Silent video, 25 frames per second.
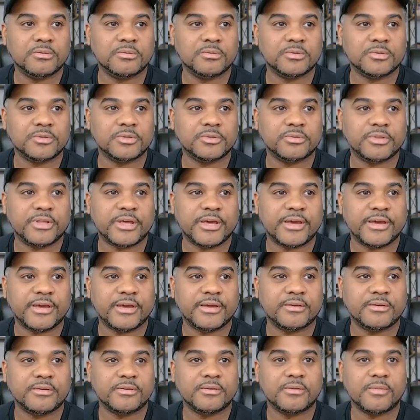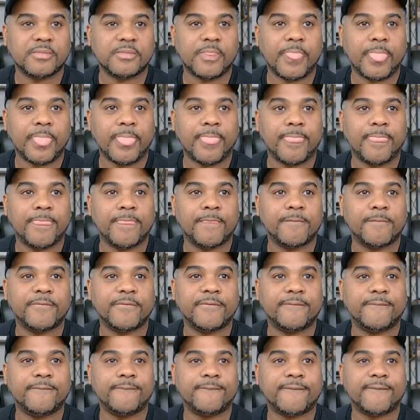We'll do that. We'll
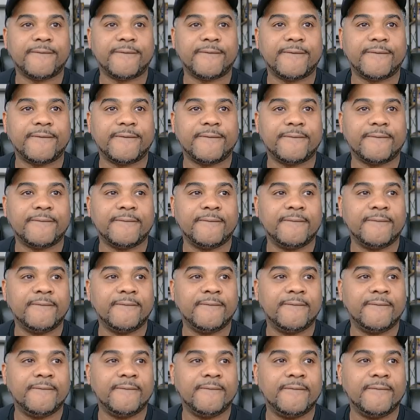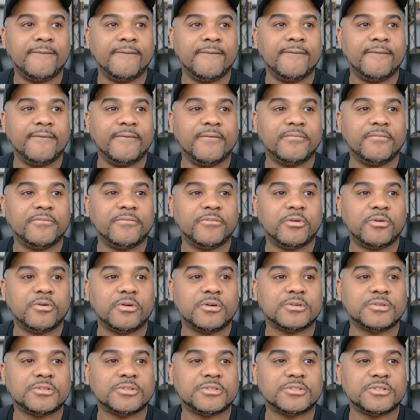hit OK. And
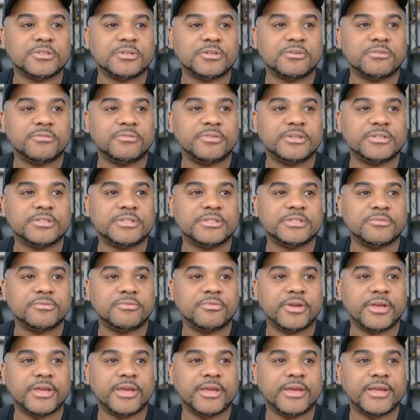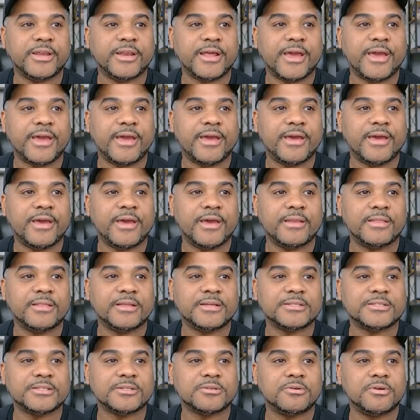for our service, if we hit add,
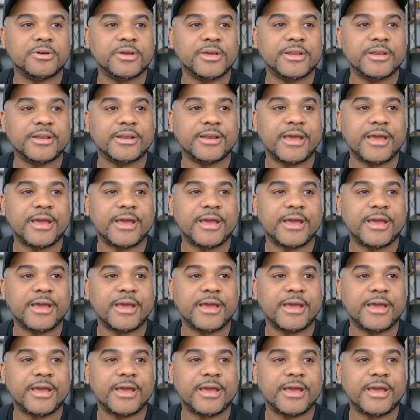let's go ahead